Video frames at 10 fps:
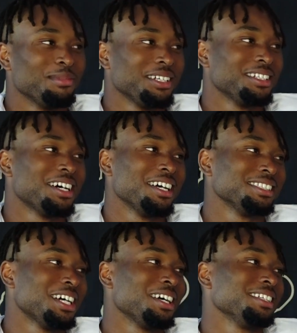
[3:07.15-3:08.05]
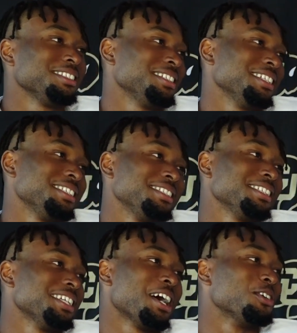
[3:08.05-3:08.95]
know? I mean, nah,
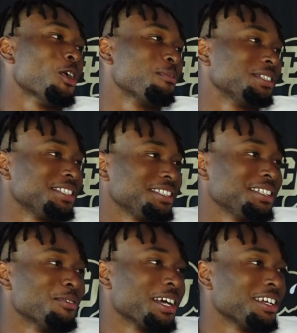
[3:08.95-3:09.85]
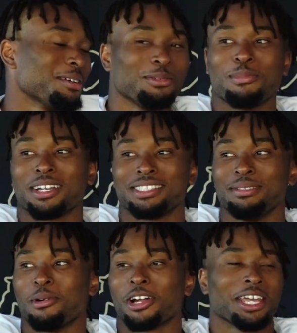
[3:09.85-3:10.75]
it's not normal just waking up, you about to see
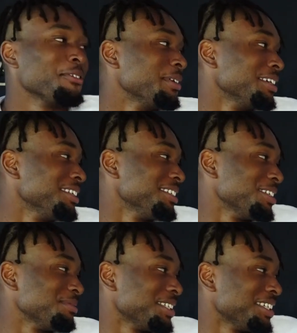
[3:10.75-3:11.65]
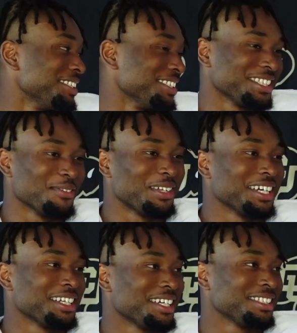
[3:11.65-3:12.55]
Mark Henry. You know what I'm saying? Just stuff
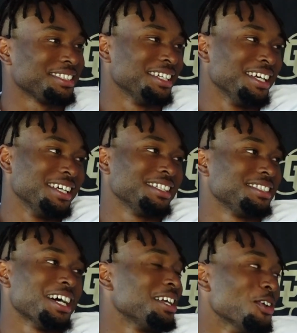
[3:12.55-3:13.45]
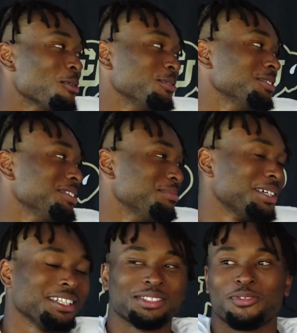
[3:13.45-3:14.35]
like that. It's not normal.
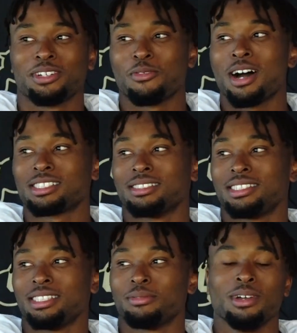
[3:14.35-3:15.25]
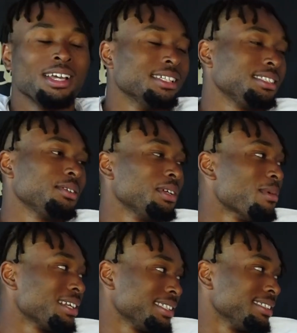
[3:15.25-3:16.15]
But it's fun to watch and see them and see what they're
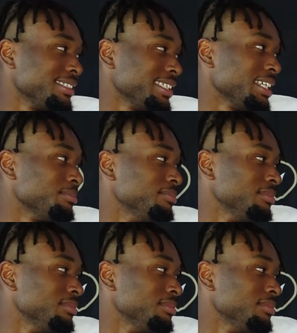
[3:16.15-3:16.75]
about to say to the team.